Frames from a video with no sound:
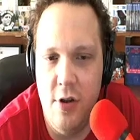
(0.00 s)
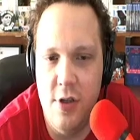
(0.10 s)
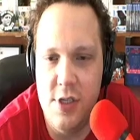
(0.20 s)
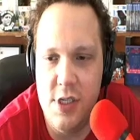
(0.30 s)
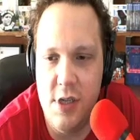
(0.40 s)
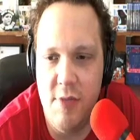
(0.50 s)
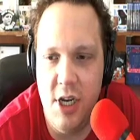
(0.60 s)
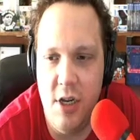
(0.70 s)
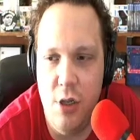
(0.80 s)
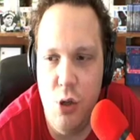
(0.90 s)
something
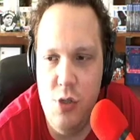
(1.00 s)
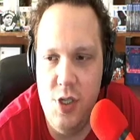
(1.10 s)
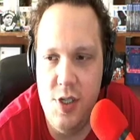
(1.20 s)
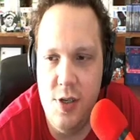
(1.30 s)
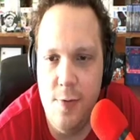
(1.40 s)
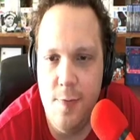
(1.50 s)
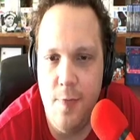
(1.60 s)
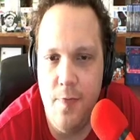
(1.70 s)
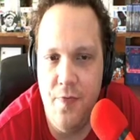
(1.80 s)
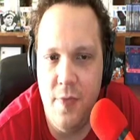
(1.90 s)
close
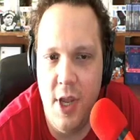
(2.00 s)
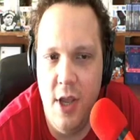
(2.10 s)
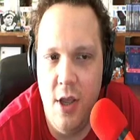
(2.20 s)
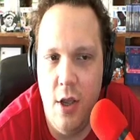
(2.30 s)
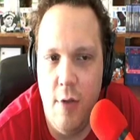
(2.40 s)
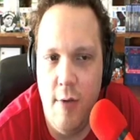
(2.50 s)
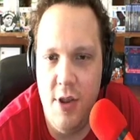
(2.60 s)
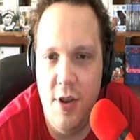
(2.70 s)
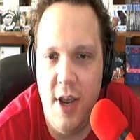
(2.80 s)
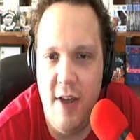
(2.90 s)
while
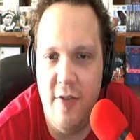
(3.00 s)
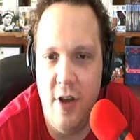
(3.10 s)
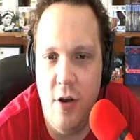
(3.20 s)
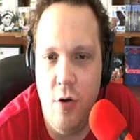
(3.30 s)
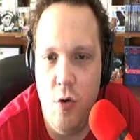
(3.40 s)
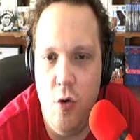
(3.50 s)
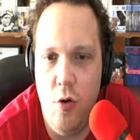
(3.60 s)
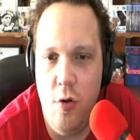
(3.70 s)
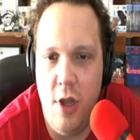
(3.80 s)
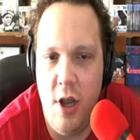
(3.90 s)
you have a
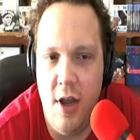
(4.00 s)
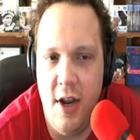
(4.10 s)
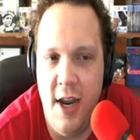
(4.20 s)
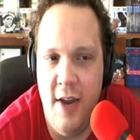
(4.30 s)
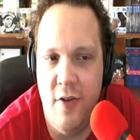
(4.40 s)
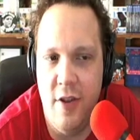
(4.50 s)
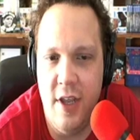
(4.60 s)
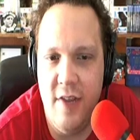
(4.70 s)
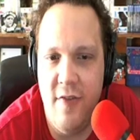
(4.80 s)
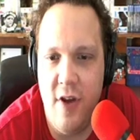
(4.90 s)
whole lot of
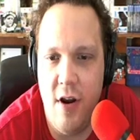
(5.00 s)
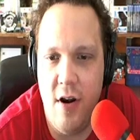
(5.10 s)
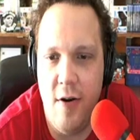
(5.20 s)
everything far.